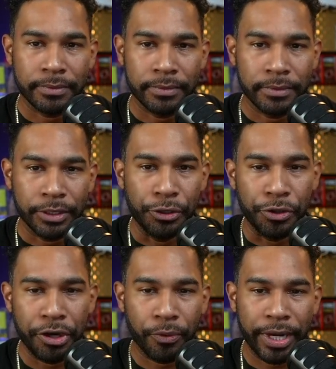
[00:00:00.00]

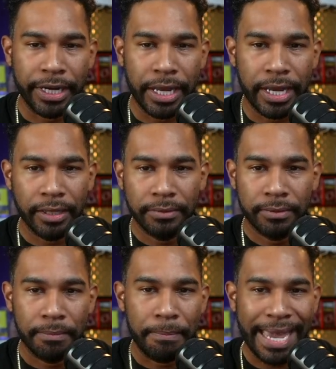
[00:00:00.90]
Union Arena,
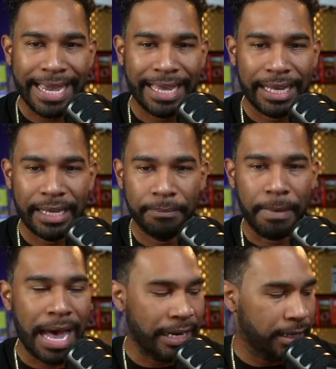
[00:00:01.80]
Manga,
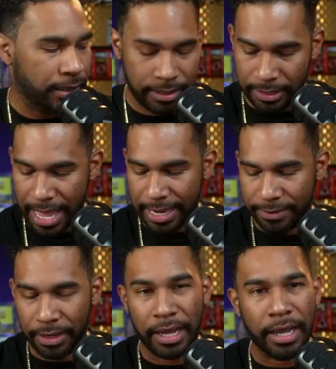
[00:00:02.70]
Mana, like,